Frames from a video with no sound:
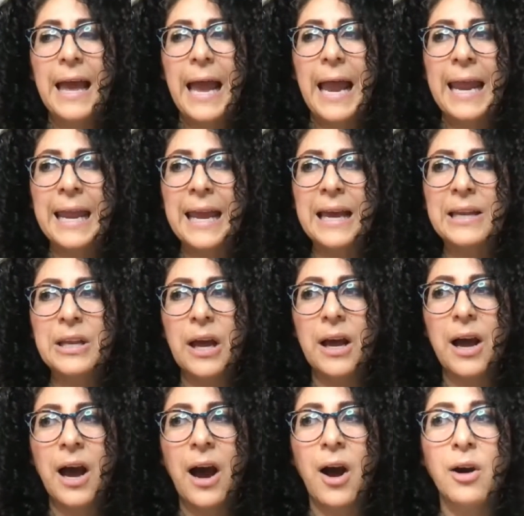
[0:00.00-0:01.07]
And
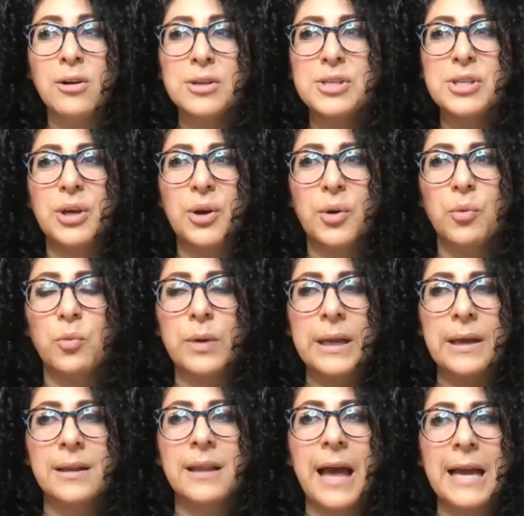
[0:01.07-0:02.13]
also
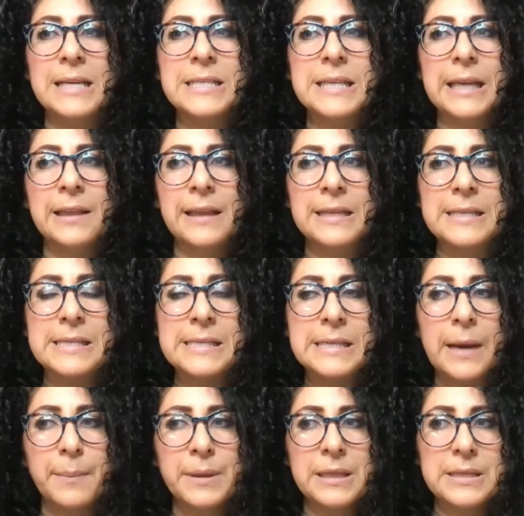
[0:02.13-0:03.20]
realizing that
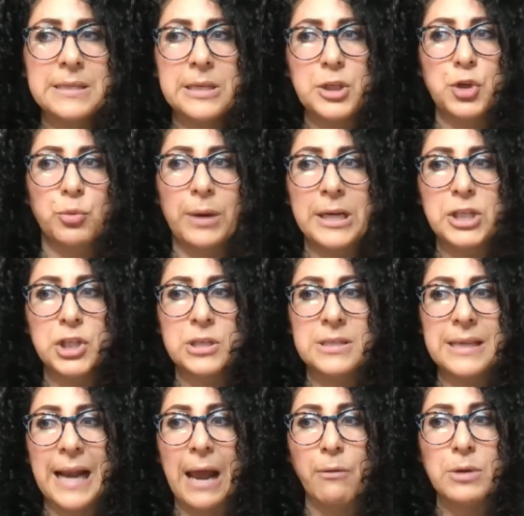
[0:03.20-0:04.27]
some of the situations
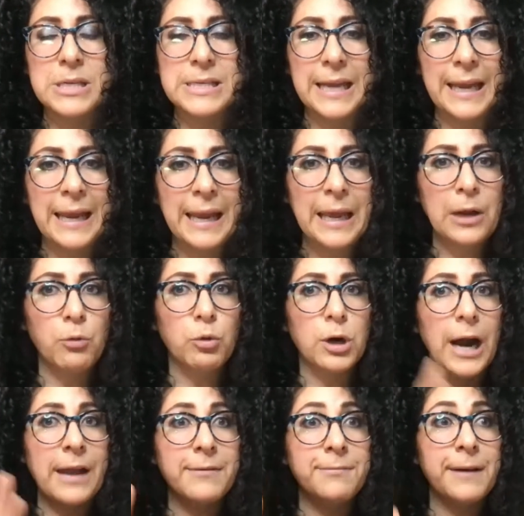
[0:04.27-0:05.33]
that I was in where
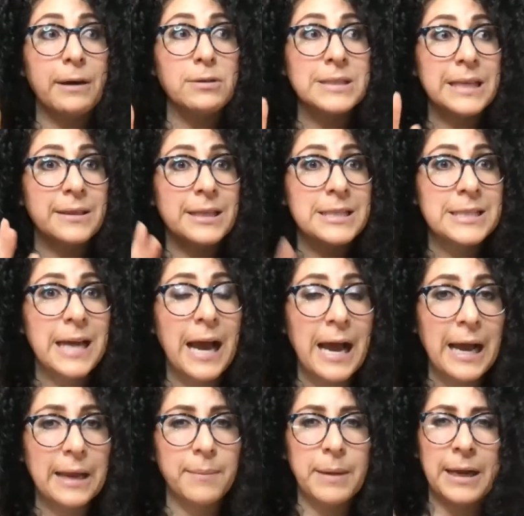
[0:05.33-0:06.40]
I felt at the
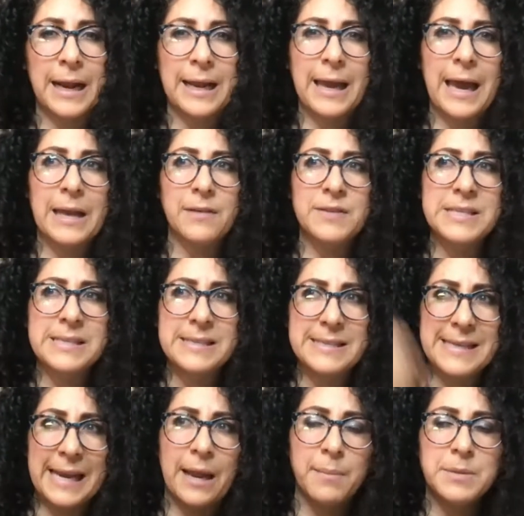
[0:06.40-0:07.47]
time, and I kind of
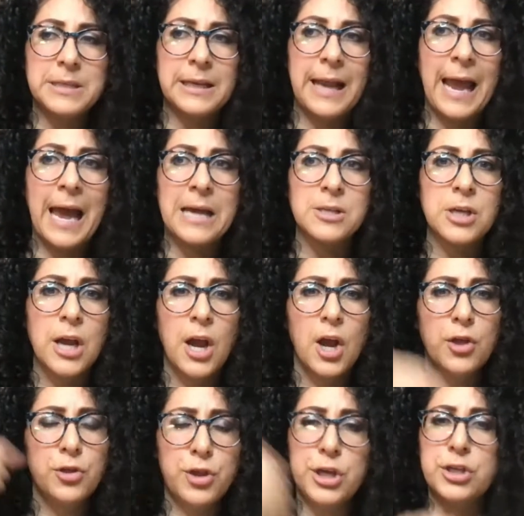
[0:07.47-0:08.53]
stamped it as,
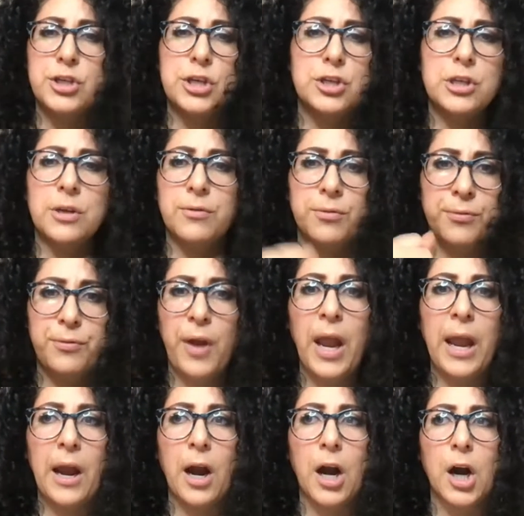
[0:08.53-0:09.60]
this isn't
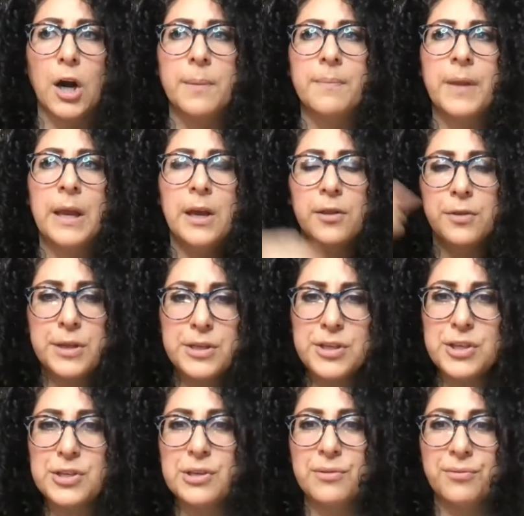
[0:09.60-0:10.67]
fair, this
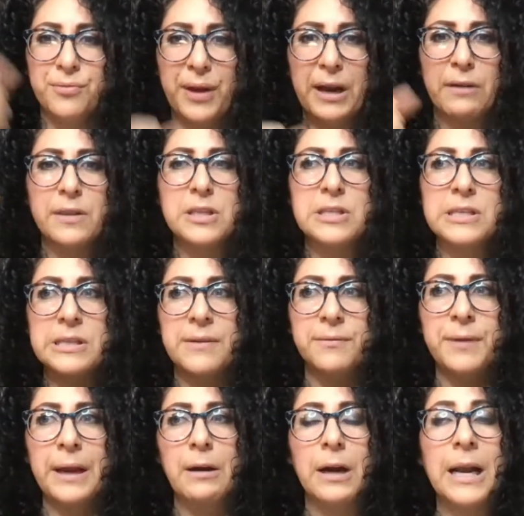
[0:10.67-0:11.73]
isn't fair. This isn't
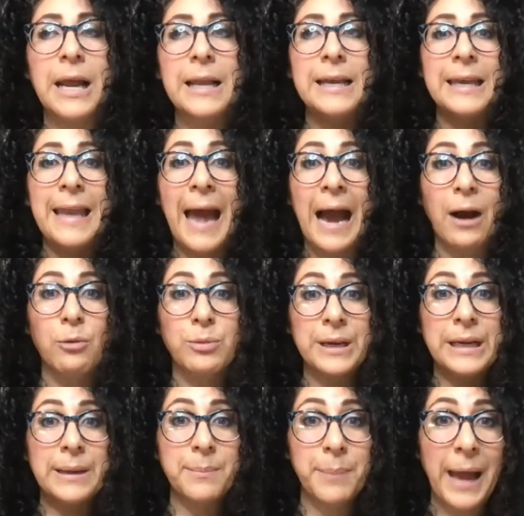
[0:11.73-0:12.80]
fair. Now
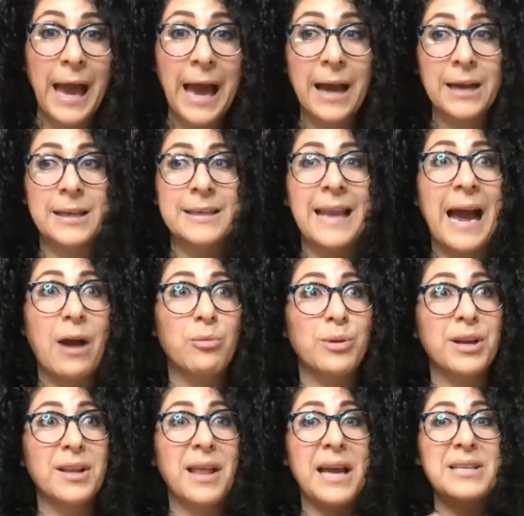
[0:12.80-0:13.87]
reading back, now
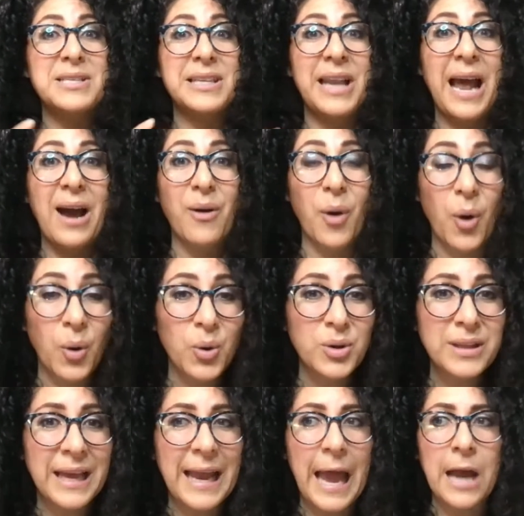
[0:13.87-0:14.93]
realizing how old
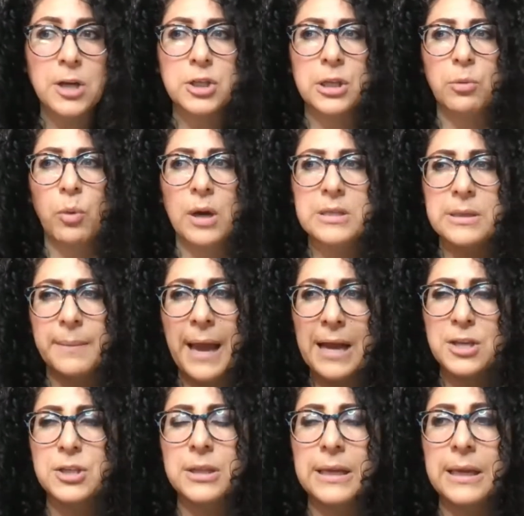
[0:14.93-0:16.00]
I actually was, I'm
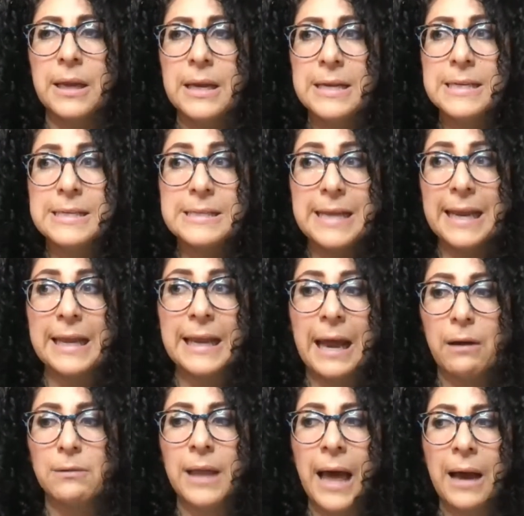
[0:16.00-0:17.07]
actually saying
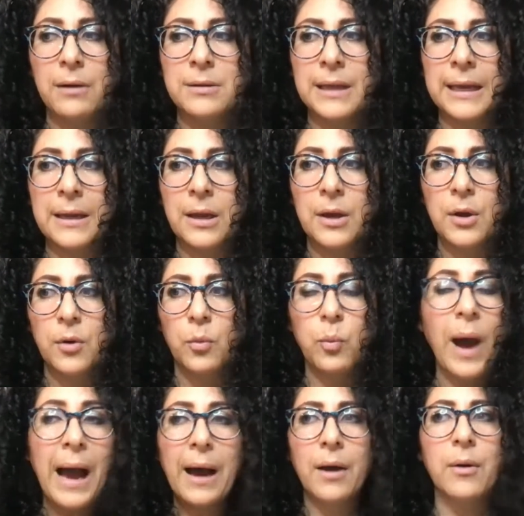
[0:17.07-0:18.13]
out loud, like,
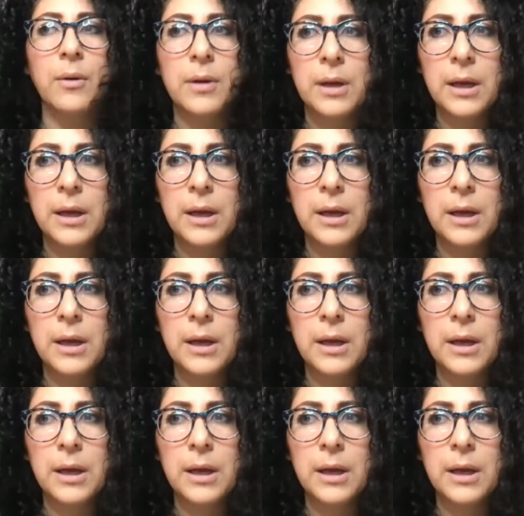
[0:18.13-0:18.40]
wow,